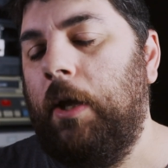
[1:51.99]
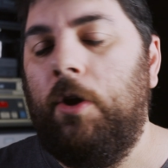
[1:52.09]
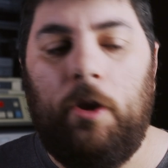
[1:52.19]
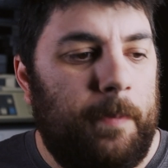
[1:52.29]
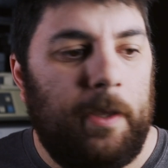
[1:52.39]
it
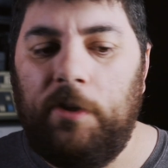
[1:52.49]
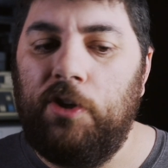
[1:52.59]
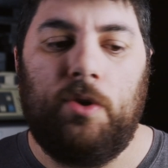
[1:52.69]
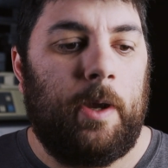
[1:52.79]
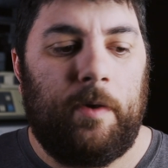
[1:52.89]
could be a
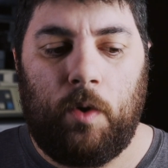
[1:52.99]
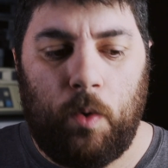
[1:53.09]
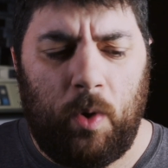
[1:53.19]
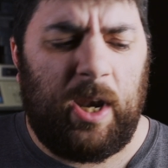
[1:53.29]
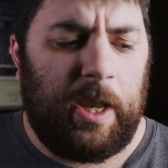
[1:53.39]
Digital8
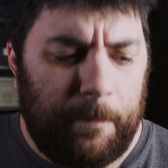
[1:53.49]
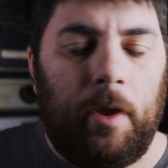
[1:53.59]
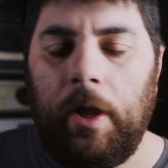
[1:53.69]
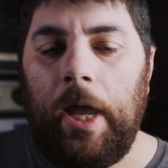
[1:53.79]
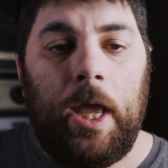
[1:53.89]
recording.
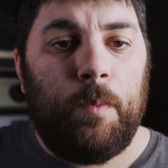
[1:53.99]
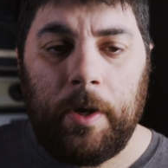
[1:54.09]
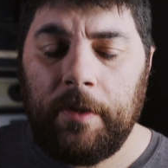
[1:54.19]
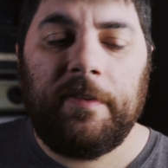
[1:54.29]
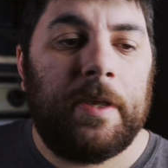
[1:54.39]
And
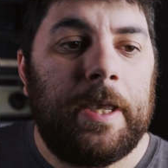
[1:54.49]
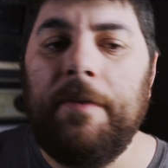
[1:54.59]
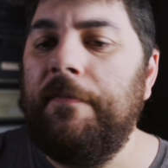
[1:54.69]
where this can get